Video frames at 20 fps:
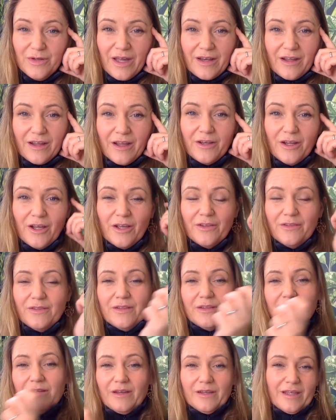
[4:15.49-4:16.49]
And I know
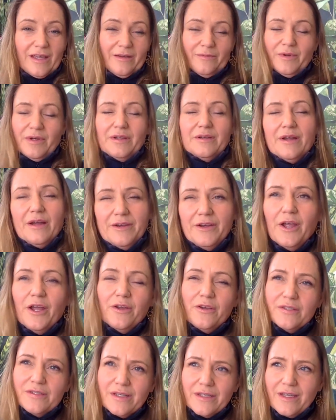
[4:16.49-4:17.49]

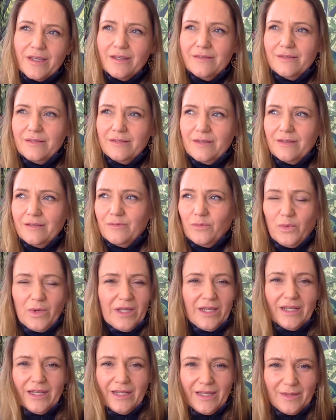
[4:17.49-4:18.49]
because I get
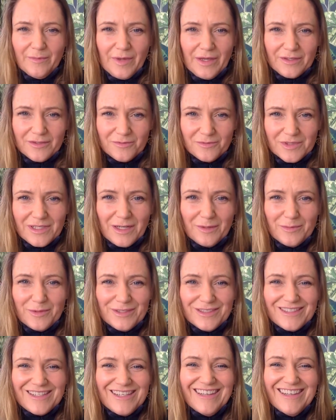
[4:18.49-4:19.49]
weekly emails from
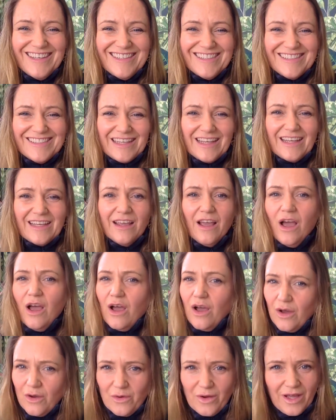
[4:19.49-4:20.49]
celebrants saying,
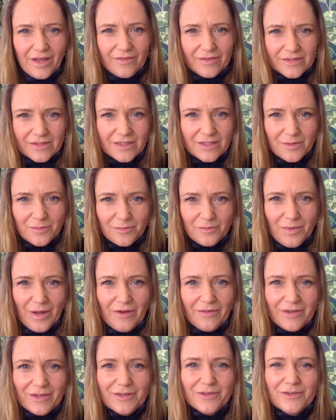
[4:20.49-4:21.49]
oh, I haven't done a
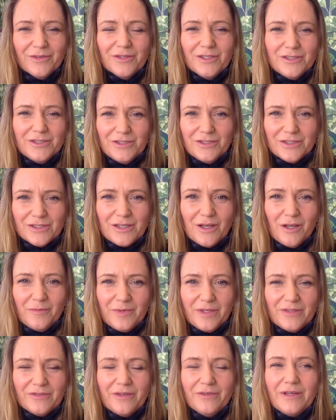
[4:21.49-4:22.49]
burial. Could you just guide
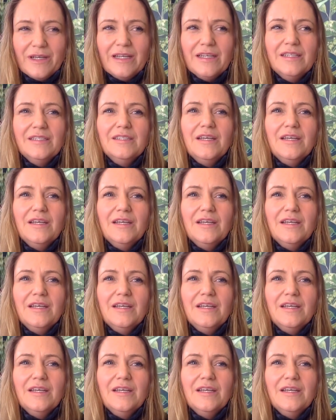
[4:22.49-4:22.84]
me through it?